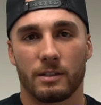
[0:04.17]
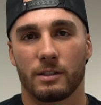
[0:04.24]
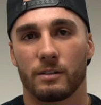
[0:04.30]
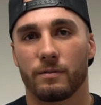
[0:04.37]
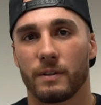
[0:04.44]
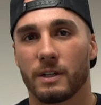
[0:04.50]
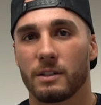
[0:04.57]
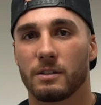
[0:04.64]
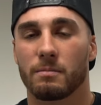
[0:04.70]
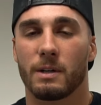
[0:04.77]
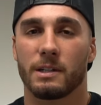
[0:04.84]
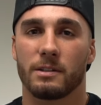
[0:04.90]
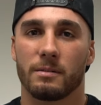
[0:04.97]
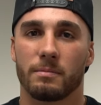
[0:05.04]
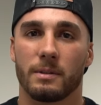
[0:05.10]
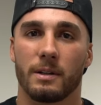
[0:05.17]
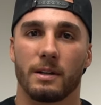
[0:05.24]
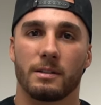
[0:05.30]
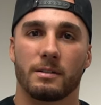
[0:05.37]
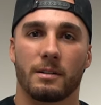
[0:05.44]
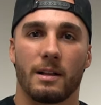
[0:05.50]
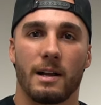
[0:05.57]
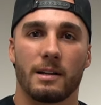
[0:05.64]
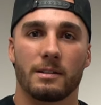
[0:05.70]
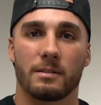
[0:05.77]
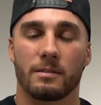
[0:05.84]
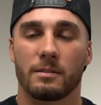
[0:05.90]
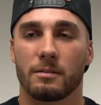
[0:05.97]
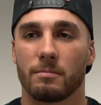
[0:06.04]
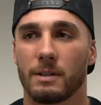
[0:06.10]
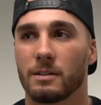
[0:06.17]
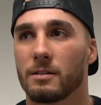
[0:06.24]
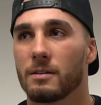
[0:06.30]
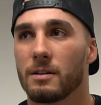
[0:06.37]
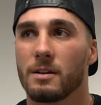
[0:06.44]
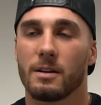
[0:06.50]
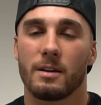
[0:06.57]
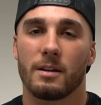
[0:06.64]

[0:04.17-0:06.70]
just finished my G P S class this semester.